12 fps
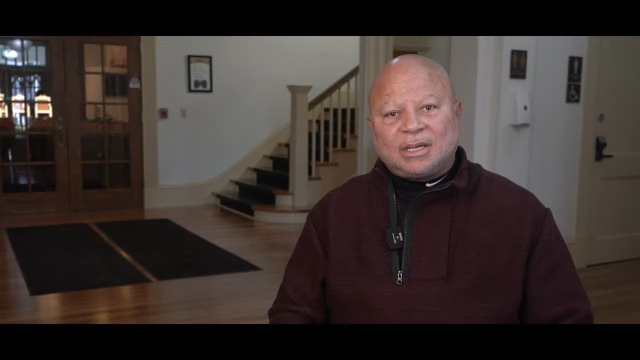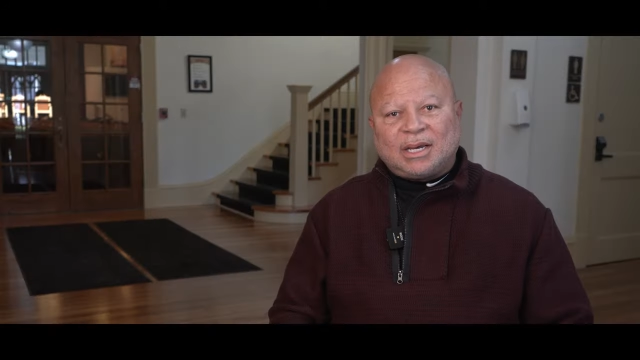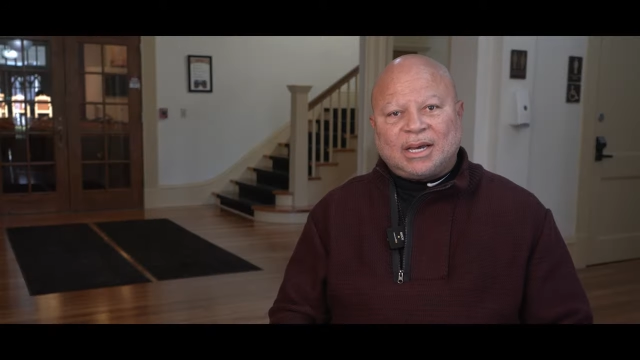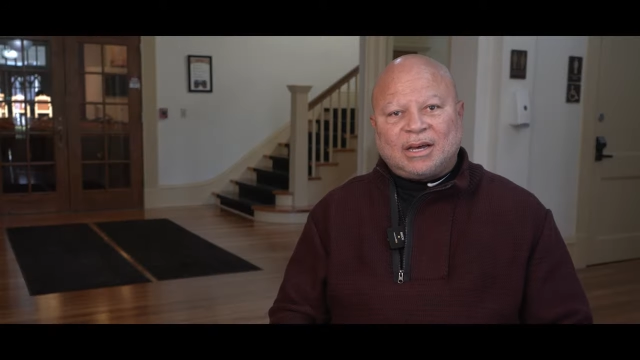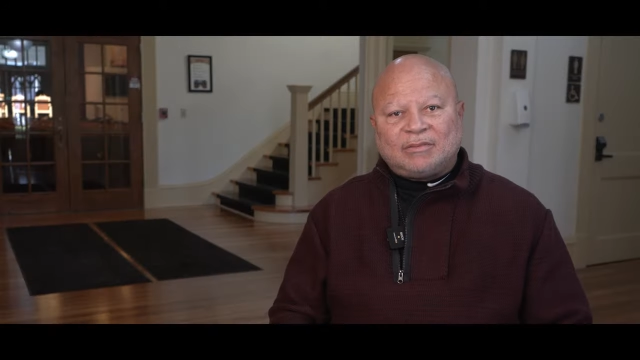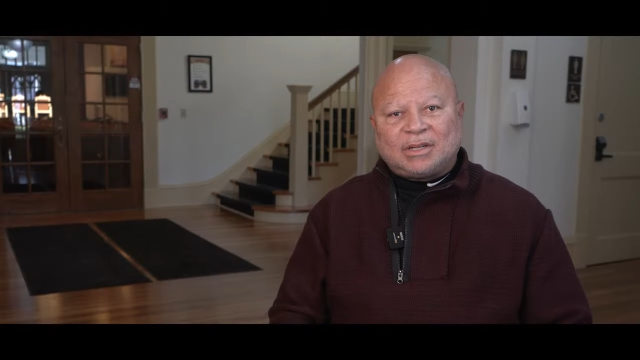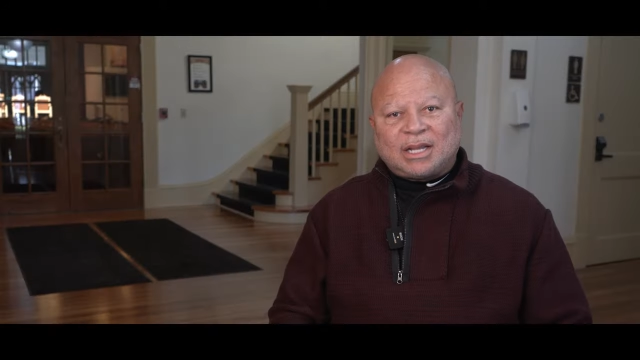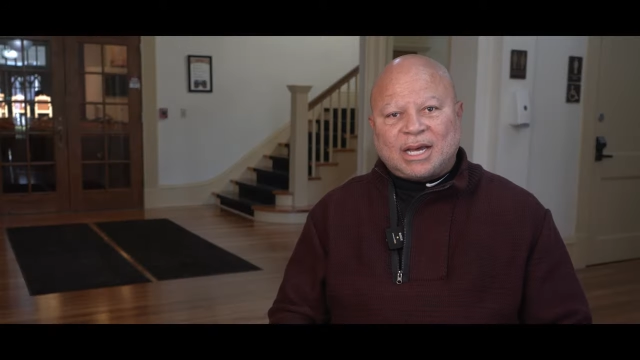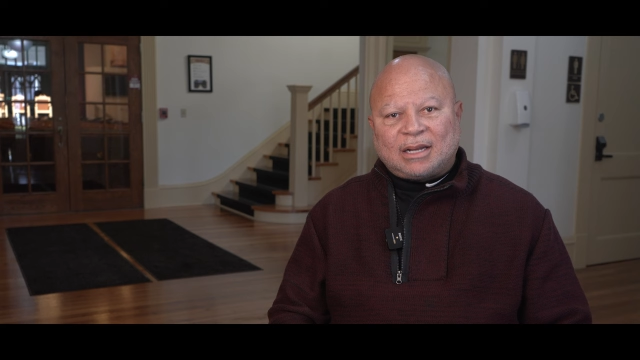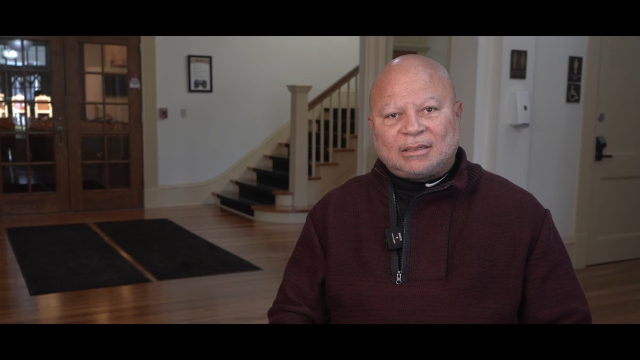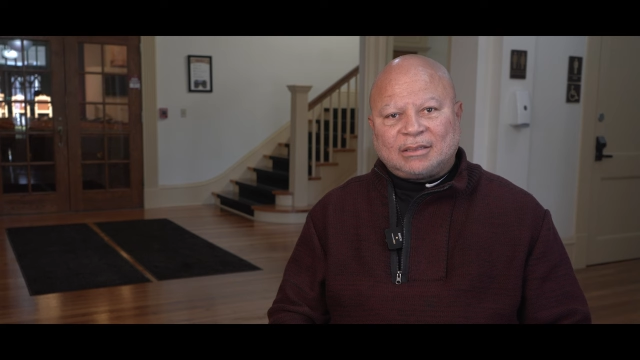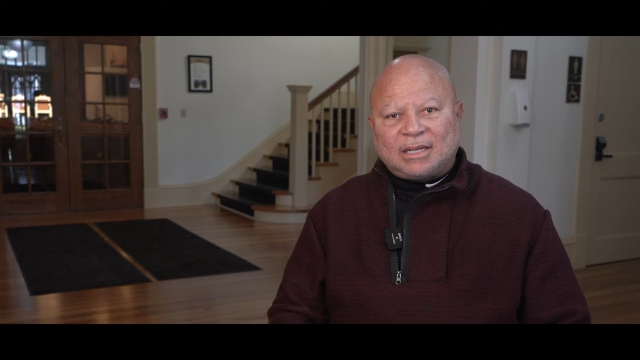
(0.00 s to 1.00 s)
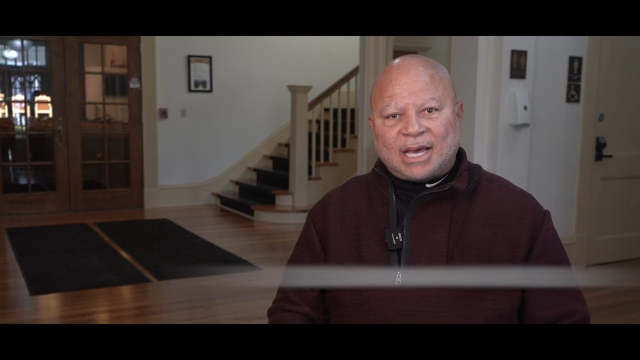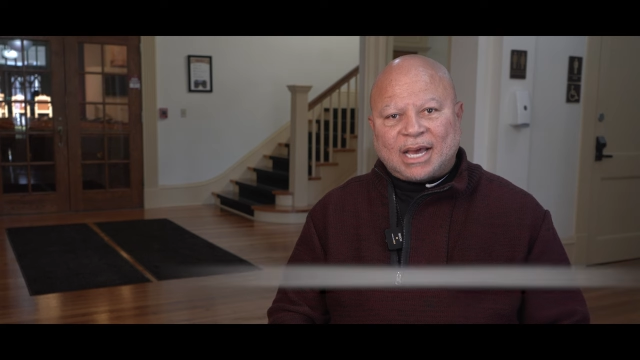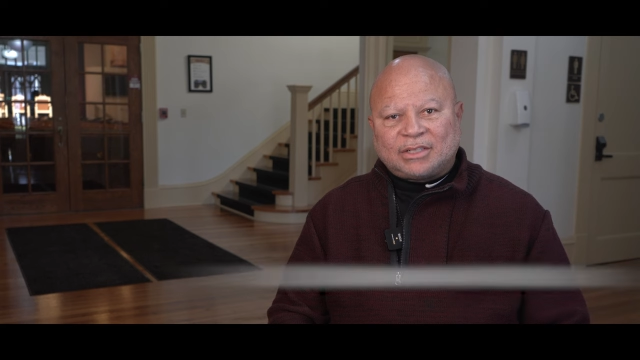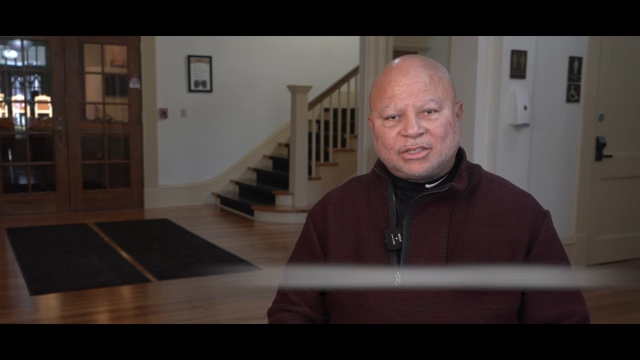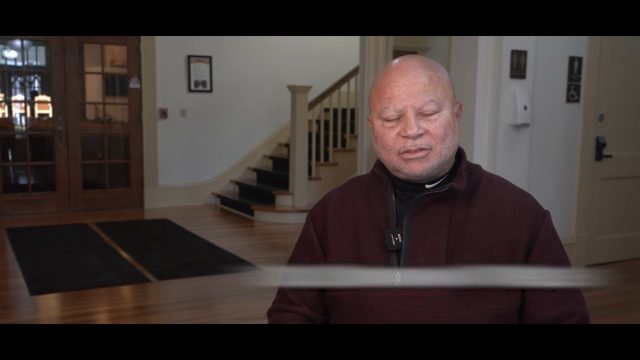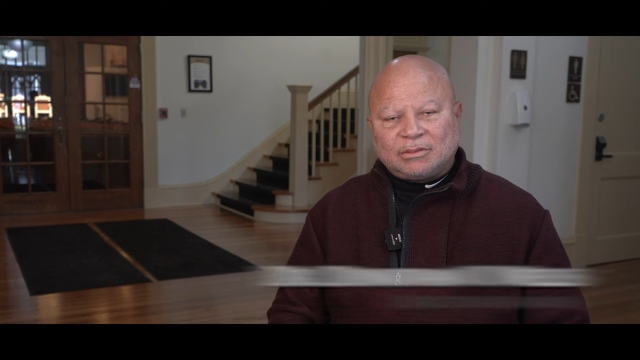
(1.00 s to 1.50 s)
to have a lot of
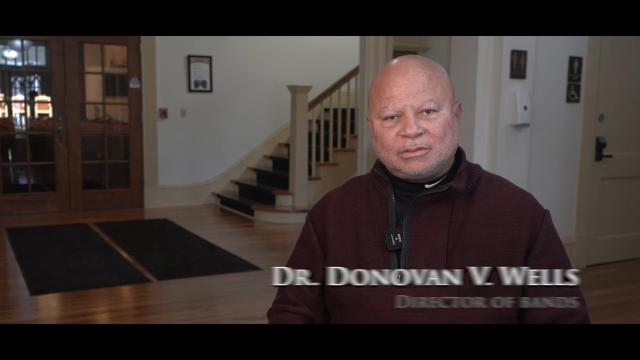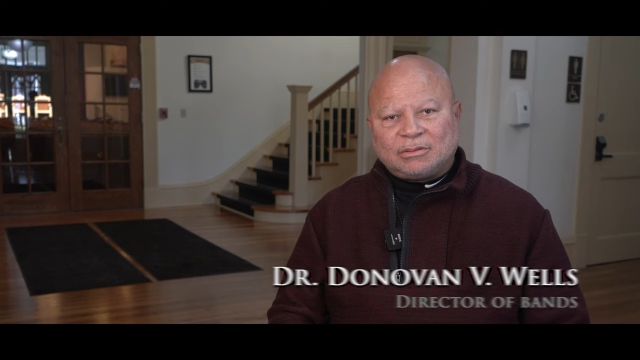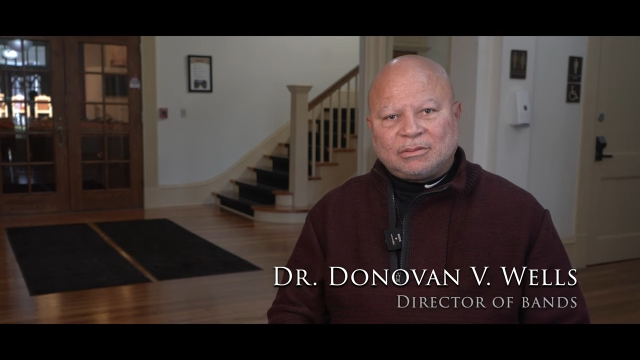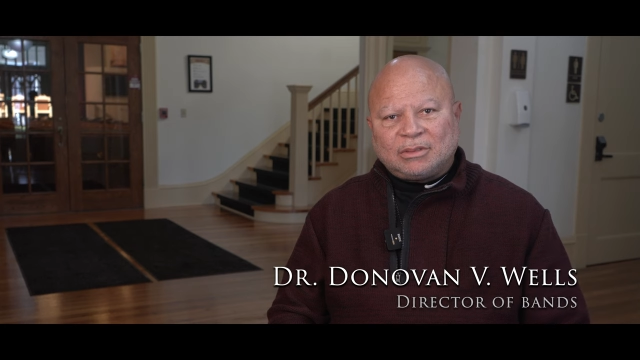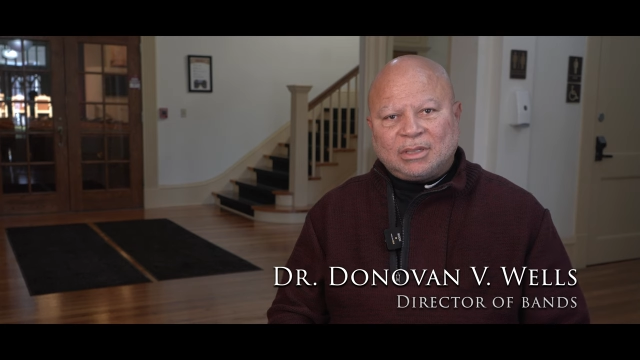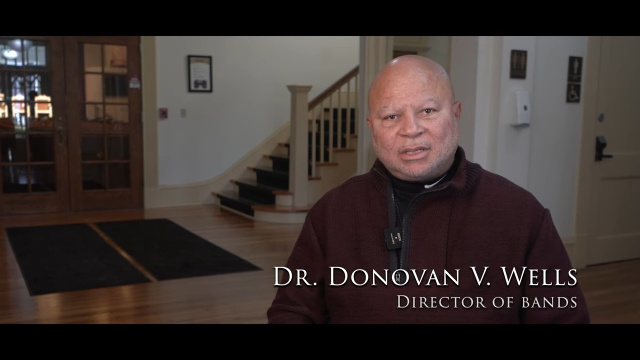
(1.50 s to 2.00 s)
national